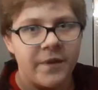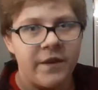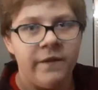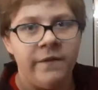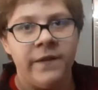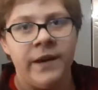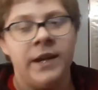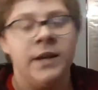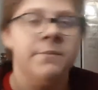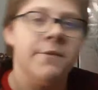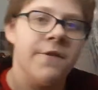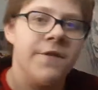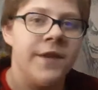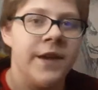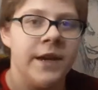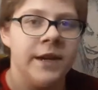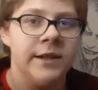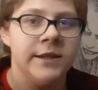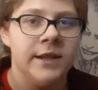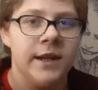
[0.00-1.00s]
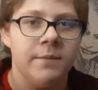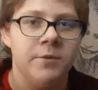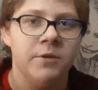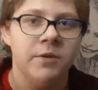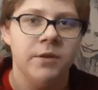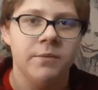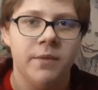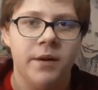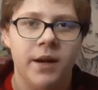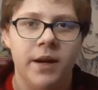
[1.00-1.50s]
Phantom of Things that I'm
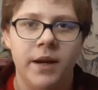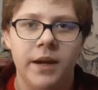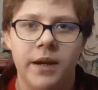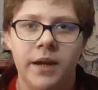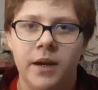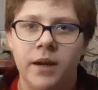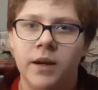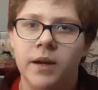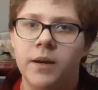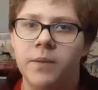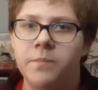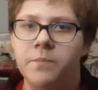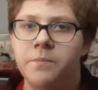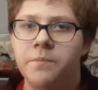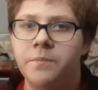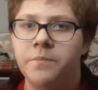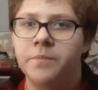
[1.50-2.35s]
doing in my